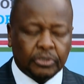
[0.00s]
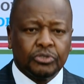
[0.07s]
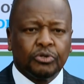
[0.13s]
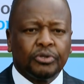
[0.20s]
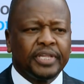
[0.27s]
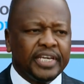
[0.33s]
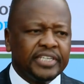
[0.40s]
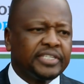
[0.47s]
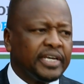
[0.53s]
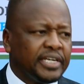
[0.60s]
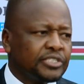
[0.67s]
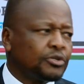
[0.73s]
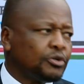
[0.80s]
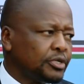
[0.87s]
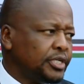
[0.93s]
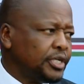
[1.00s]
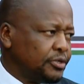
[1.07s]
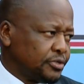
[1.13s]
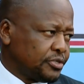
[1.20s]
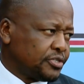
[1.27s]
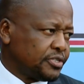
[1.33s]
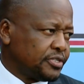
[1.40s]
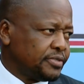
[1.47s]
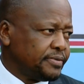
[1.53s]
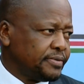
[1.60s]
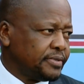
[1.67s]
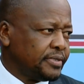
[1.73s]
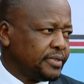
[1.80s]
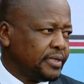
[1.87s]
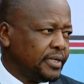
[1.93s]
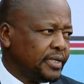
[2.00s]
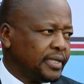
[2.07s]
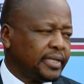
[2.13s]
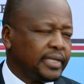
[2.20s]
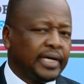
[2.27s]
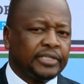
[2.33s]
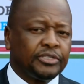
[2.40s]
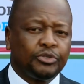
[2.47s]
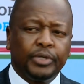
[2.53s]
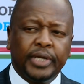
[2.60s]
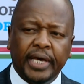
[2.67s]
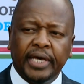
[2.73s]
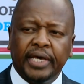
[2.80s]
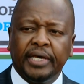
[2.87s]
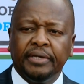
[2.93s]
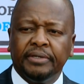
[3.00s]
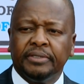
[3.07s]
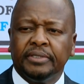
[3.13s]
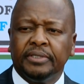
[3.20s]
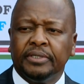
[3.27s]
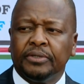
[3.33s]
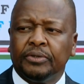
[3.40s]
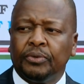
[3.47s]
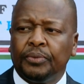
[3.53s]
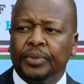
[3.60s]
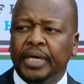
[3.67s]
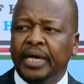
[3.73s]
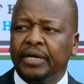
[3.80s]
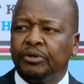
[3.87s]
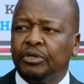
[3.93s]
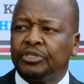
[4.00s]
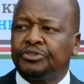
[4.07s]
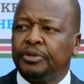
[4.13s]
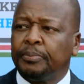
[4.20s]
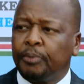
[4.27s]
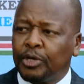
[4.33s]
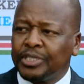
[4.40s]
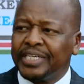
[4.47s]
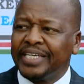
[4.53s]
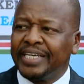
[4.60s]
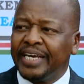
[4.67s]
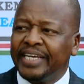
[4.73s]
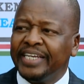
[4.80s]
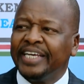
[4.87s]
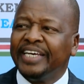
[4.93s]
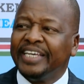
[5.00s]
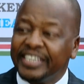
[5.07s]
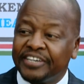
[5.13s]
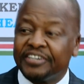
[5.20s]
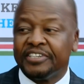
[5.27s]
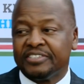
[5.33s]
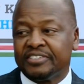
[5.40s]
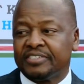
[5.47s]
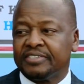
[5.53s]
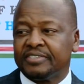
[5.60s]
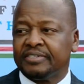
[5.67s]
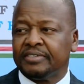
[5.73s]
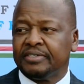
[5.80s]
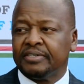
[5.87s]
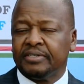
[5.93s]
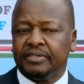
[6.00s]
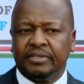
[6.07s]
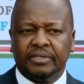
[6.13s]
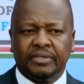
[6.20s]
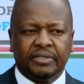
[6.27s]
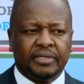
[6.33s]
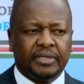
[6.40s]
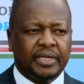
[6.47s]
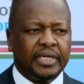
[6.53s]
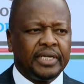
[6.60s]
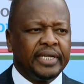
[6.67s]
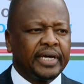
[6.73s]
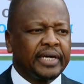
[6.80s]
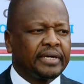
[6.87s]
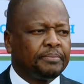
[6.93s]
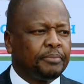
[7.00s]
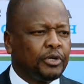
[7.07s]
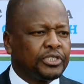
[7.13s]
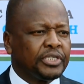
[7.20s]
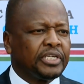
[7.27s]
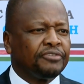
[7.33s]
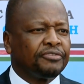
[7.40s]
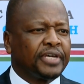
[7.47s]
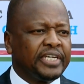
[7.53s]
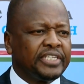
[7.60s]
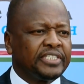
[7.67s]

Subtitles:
So this is good news that today we are not reporting any increase in the positive